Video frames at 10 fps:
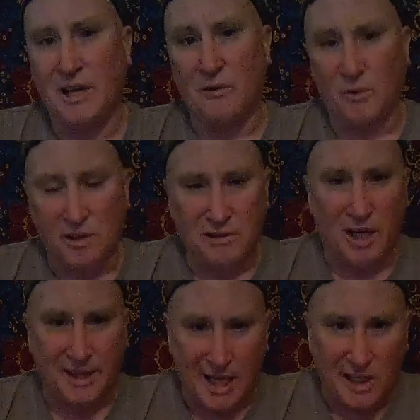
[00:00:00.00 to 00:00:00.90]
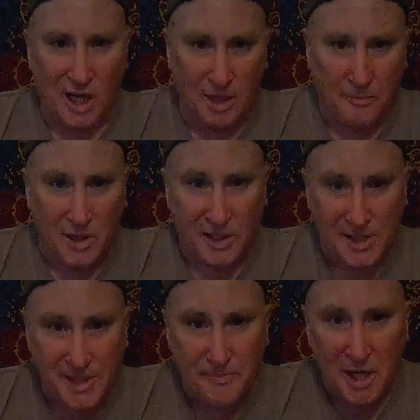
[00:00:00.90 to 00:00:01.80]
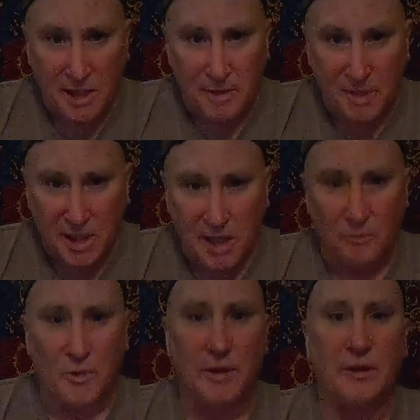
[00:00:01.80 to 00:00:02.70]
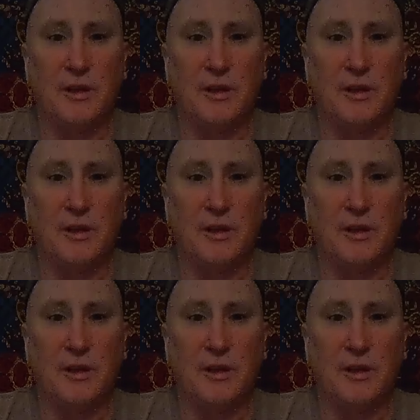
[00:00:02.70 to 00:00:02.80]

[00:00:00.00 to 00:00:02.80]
I don't got that kind of money to spend to begin with.